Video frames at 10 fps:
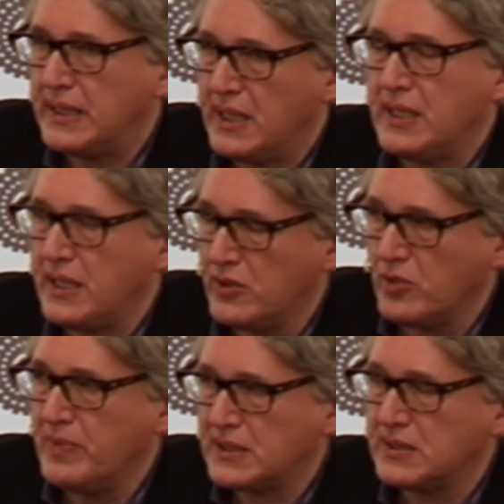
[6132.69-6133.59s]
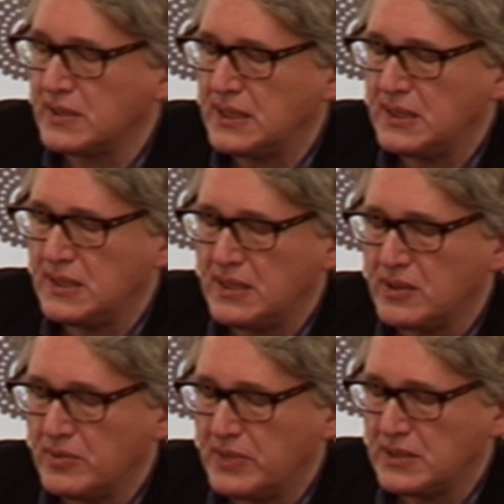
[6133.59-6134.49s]
I'll go back to that, yeah.
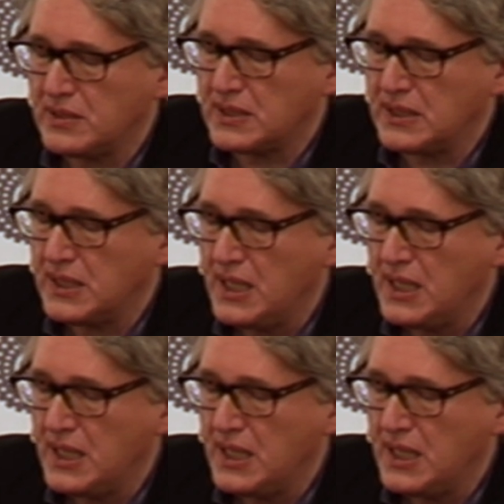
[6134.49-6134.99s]
I'll go back to that.